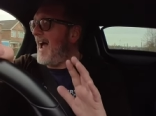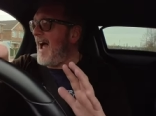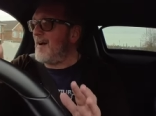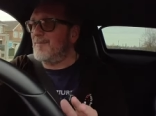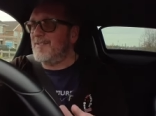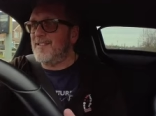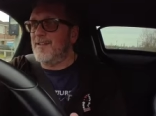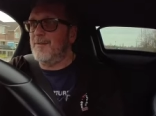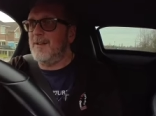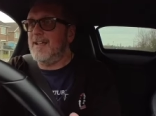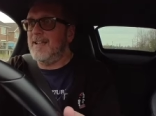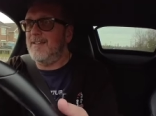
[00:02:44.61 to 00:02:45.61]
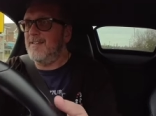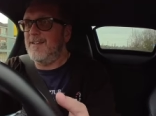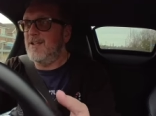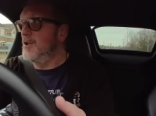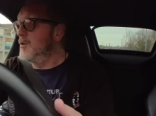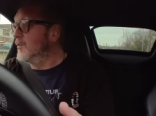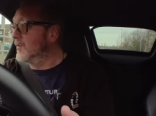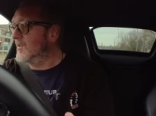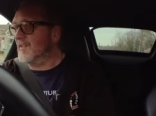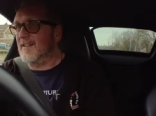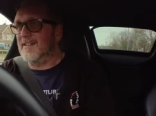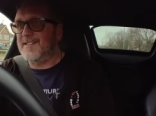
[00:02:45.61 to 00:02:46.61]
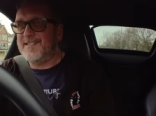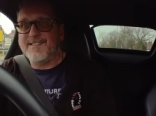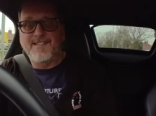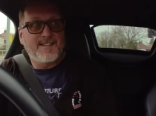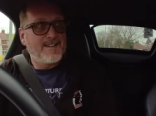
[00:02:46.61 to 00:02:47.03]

absolutely useless